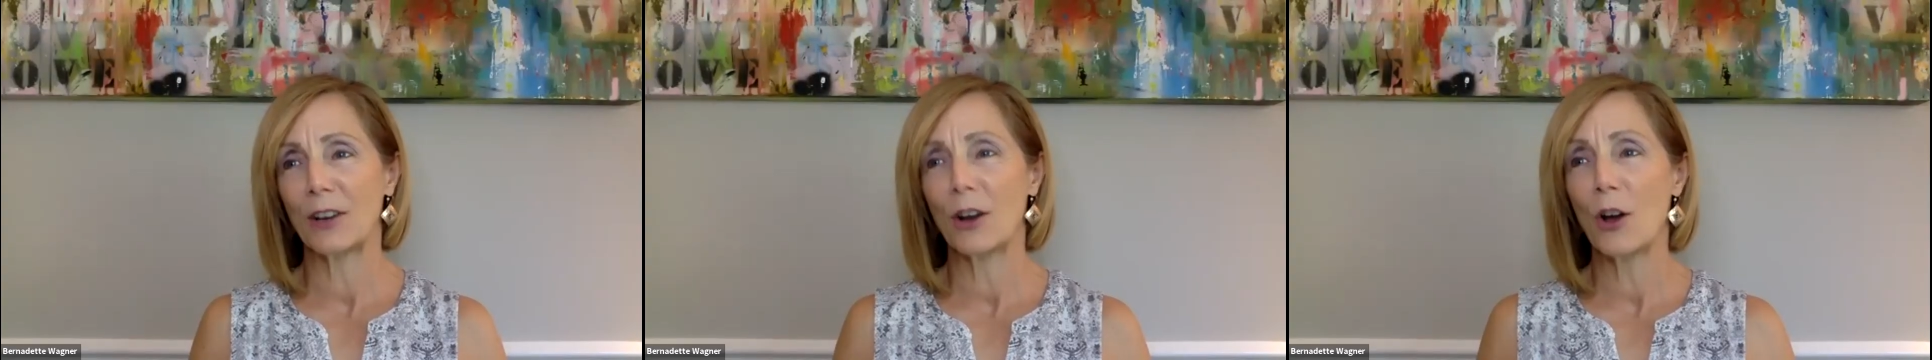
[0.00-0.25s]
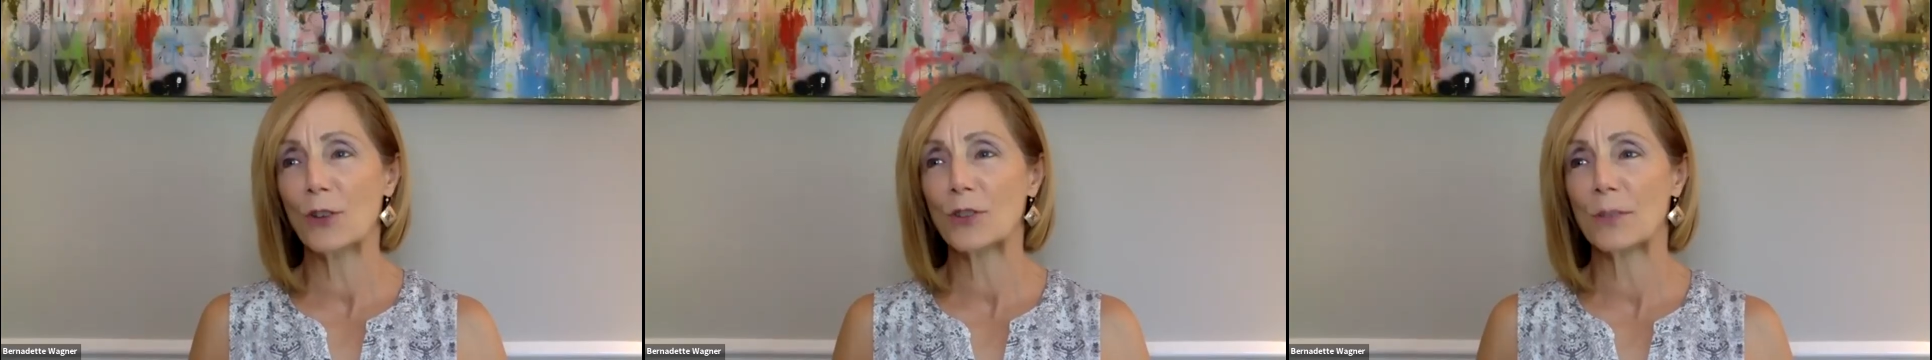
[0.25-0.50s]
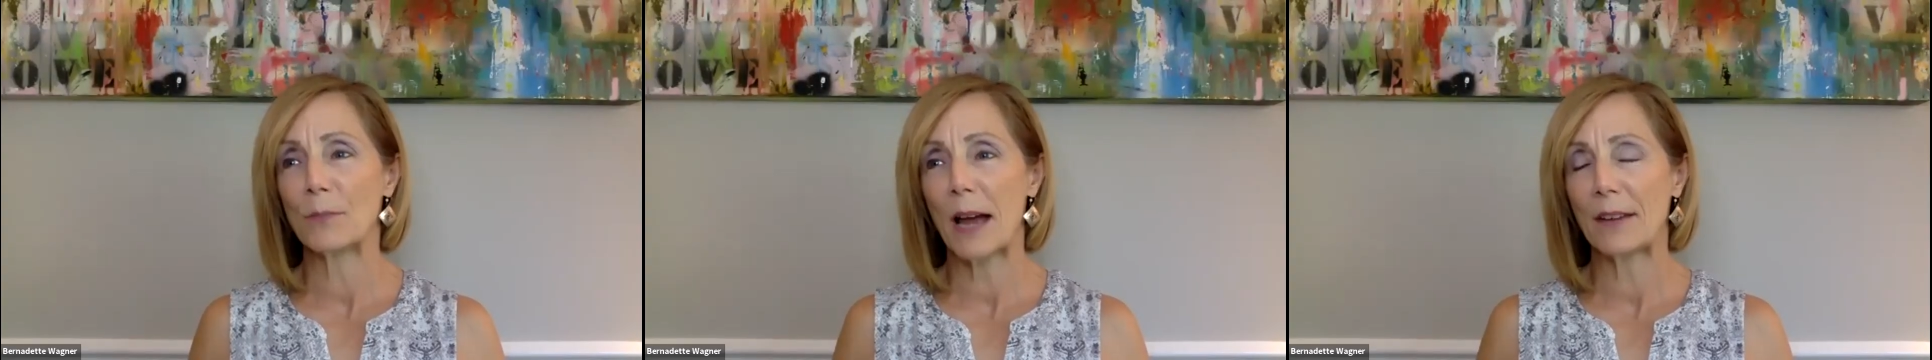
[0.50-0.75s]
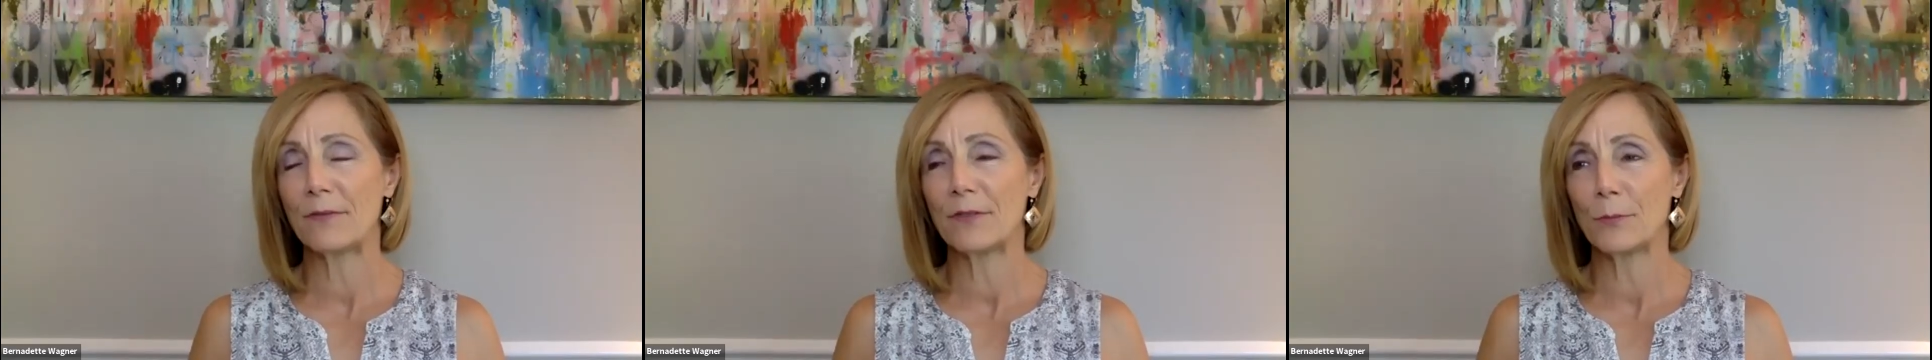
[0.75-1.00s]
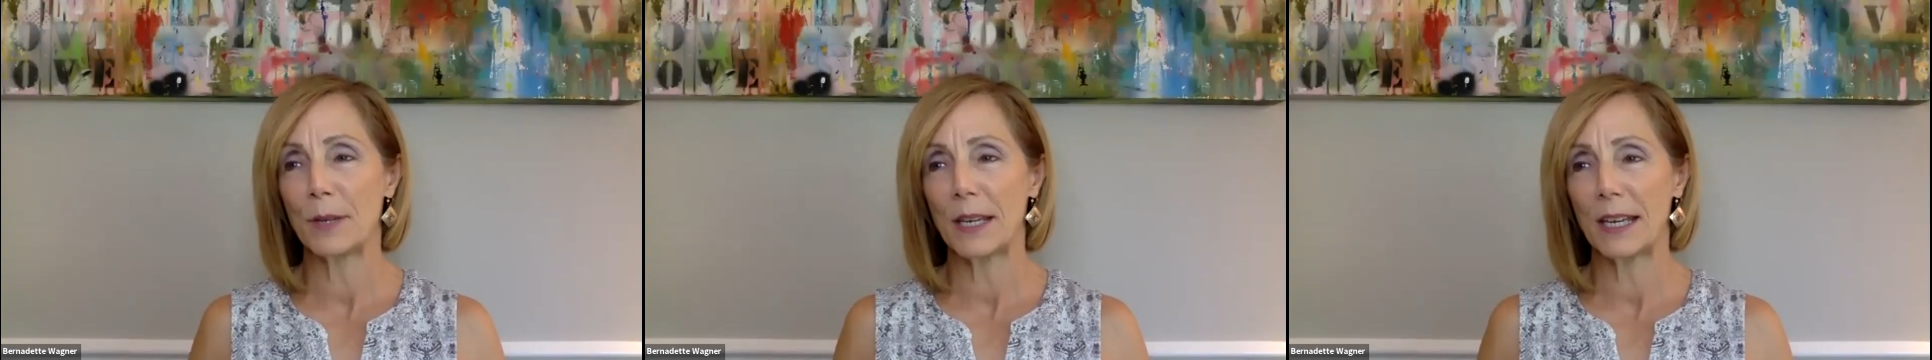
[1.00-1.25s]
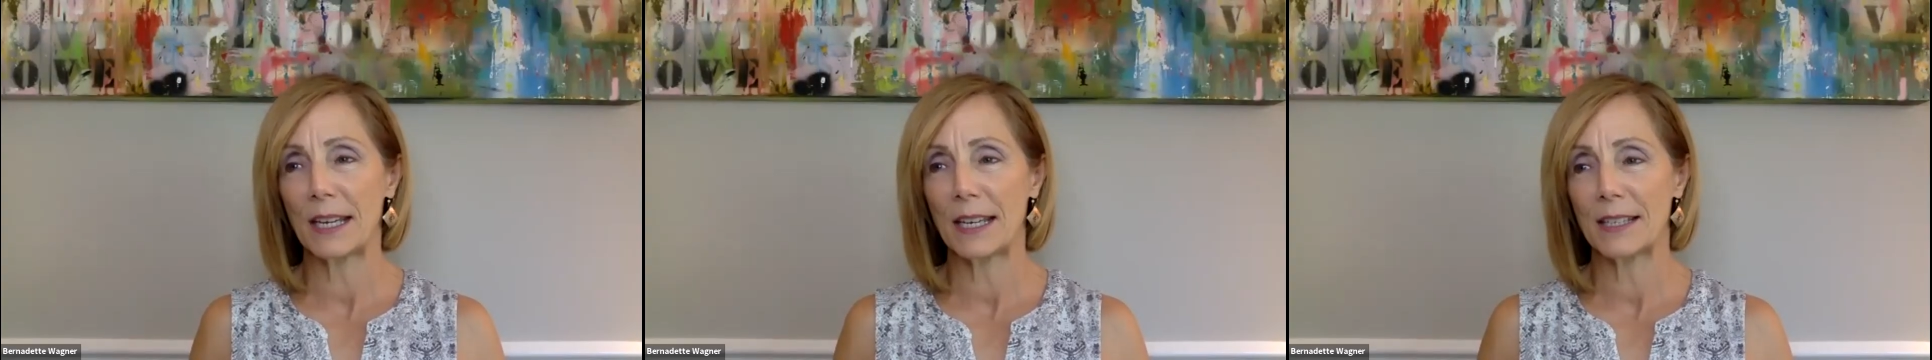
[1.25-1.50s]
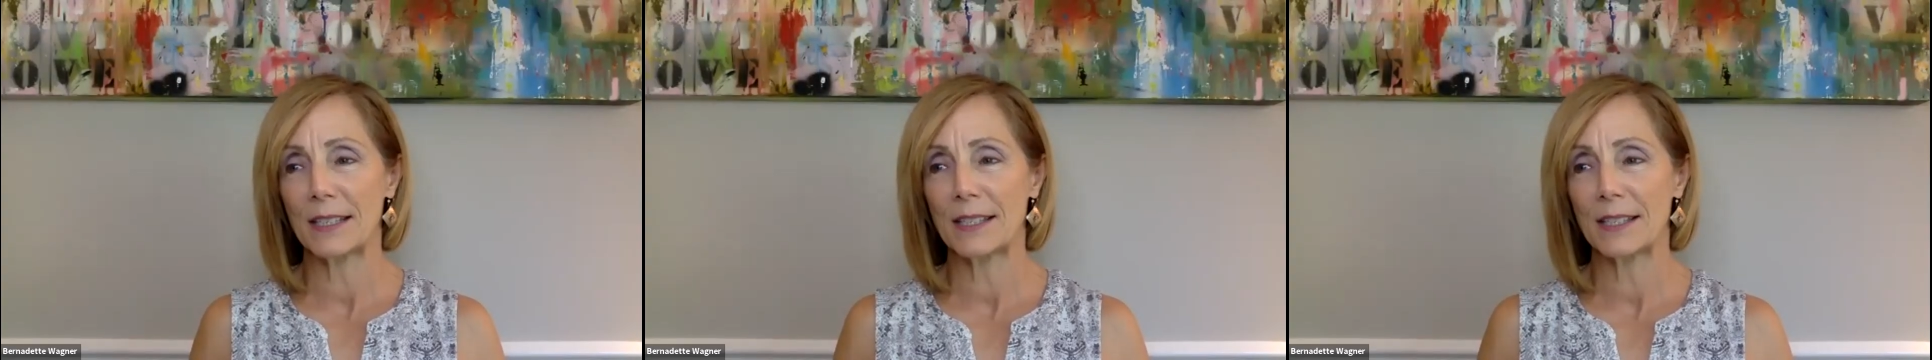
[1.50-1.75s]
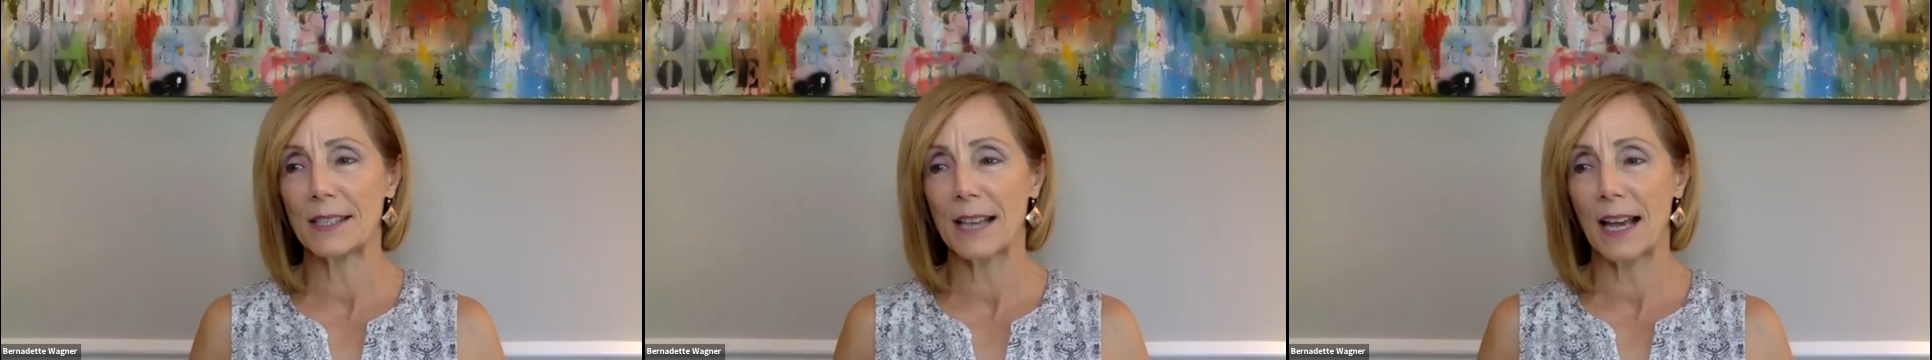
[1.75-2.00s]
calls to mind for me is
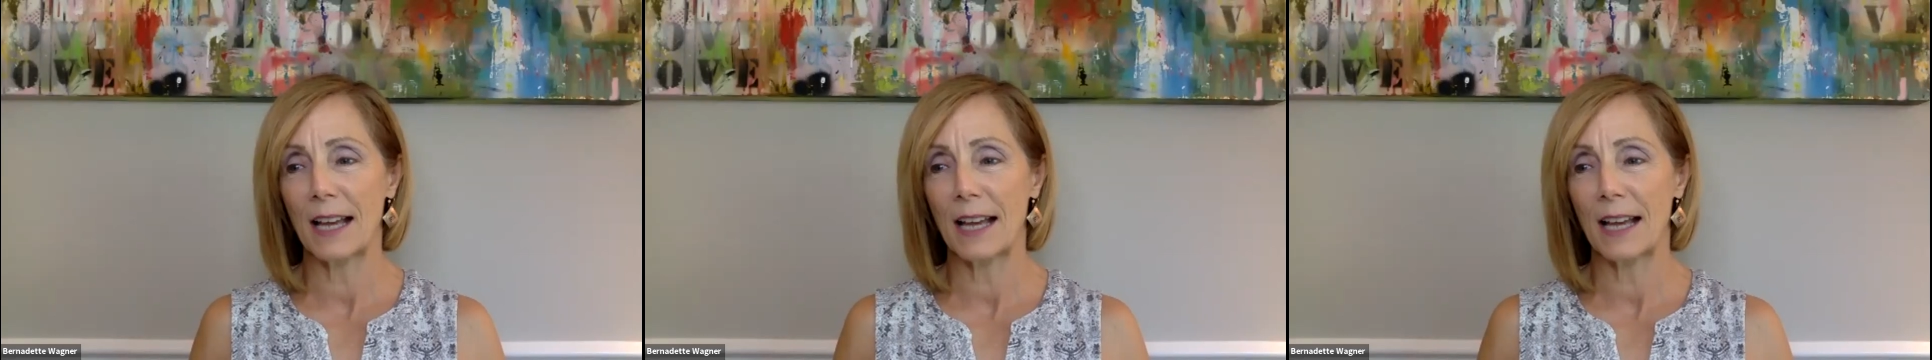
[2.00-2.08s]
this